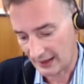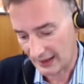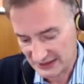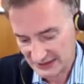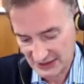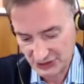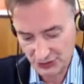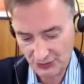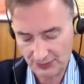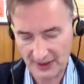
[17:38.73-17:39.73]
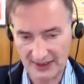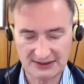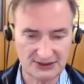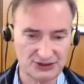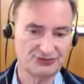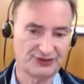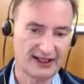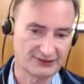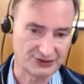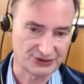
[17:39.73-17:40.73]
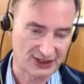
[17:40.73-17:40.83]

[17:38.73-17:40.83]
see two factors.